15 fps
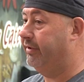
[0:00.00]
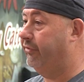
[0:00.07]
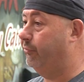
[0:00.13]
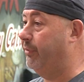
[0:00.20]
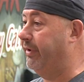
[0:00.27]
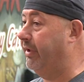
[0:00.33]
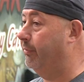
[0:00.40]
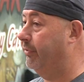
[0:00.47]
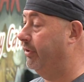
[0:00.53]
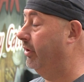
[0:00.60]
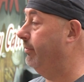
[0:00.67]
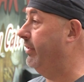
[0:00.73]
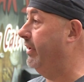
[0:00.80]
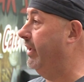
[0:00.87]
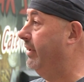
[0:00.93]
this weekend we're going
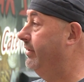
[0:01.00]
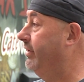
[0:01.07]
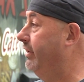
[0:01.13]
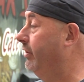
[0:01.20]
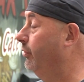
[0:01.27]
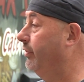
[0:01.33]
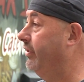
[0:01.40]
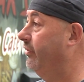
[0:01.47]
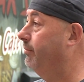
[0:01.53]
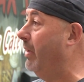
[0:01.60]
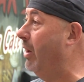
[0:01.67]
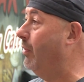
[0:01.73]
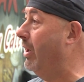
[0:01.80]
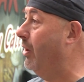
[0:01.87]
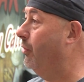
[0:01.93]
to be at the Dokis
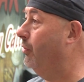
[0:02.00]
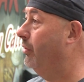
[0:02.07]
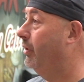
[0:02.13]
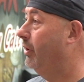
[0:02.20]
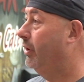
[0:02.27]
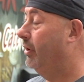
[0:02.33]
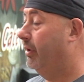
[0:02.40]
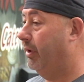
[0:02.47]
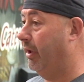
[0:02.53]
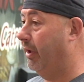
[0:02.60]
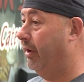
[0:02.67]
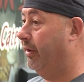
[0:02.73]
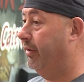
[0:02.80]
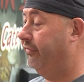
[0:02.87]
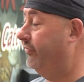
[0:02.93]
Powwow.
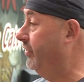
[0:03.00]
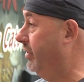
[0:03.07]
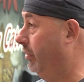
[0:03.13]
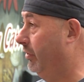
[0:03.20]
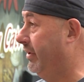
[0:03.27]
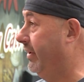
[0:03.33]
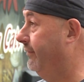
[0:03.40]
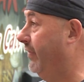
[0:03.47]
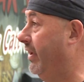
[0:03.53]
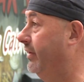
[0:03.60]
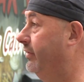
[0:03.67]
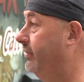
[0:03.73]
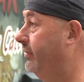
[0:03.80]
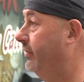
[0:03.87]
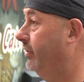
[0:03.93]
Uh, it's a yearly
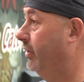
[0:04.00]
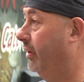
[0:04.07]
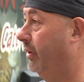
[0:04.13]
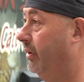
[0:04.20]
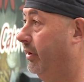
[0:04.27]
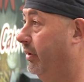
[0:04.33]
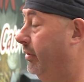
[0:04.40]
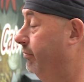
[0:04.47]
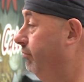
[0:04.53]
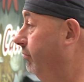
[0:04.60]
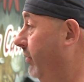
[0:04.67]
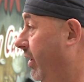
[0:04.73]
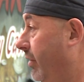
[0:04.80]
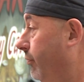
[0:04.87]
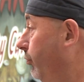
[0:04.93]
event, uh,
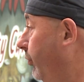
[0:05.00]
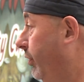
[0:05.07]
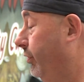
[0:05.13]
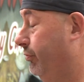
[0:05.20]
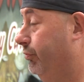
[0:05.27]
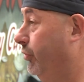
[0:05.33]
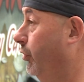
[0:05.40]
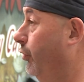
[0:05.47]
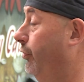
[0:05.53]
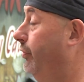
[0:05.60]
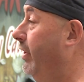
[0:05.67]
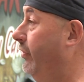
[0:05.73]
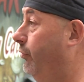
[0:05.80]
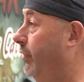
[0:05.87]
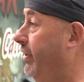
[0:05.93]
and we go.
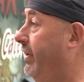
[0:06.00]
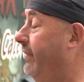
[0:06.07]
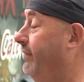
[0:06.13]
That's one of the